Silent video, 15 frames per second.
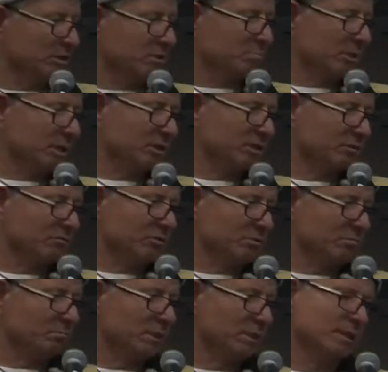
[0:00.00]
this place of
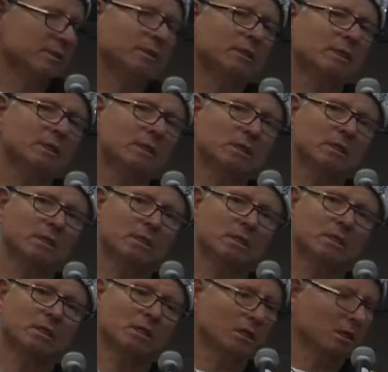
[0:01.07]
humility
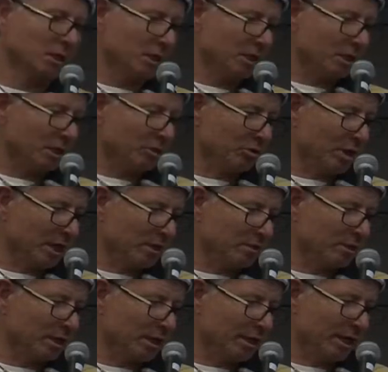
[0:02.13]
and you
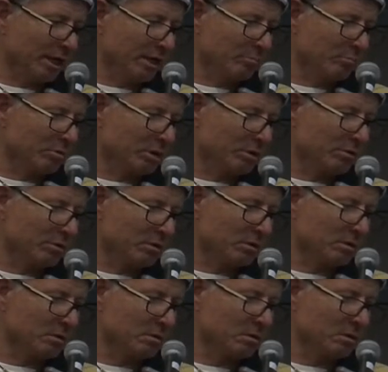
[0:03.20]
ask that ant
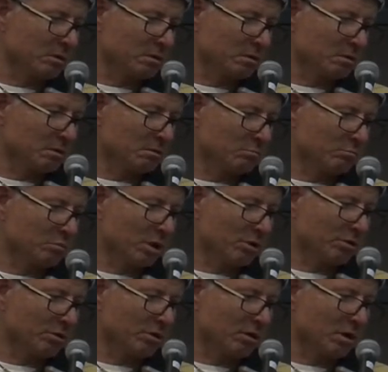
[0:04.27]
brother,
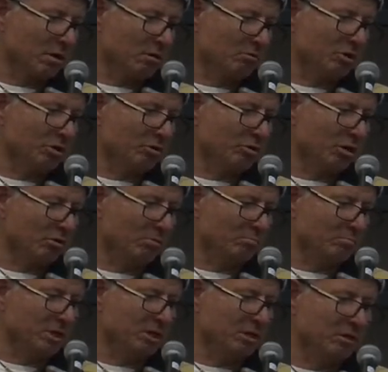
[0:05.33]
brother, how can you help
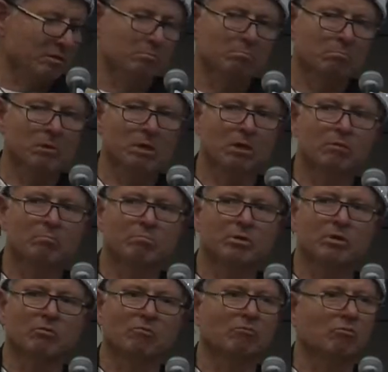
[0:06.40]
me?
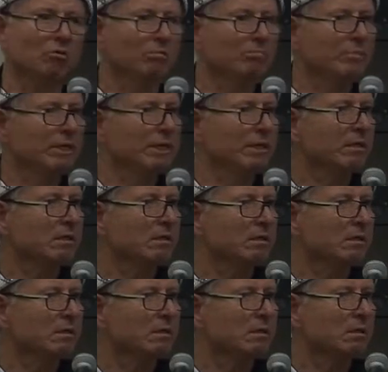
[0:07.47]
Pitiful me.
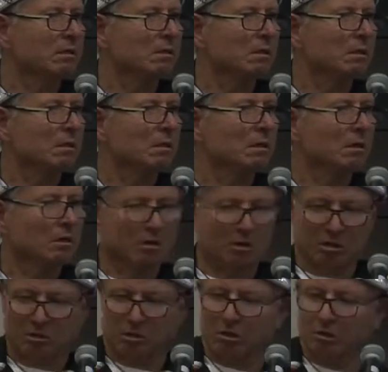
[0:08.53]

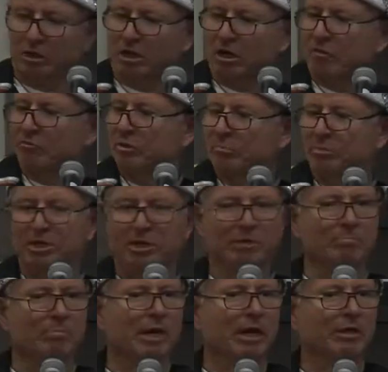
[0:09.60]
Because I'll get off the
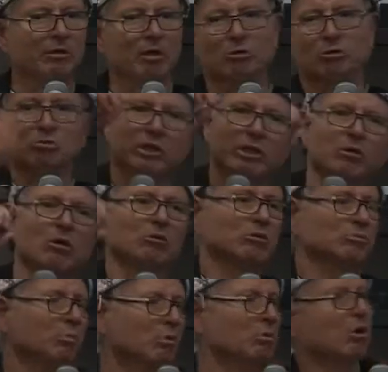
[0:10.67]
beaten path. I'll drink, I'll
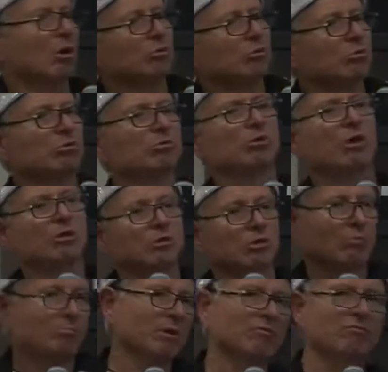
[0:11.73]
smoke, I'll do drugs,
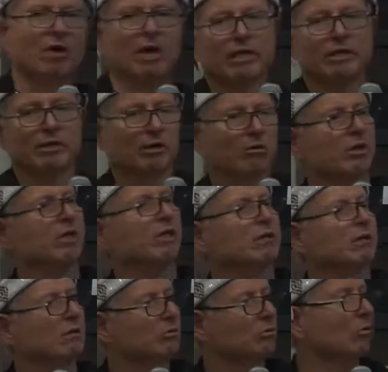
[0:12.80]
I'll be violent, I'll kill,
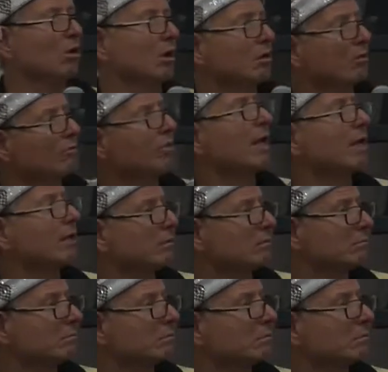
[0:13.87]
I'll do all of that.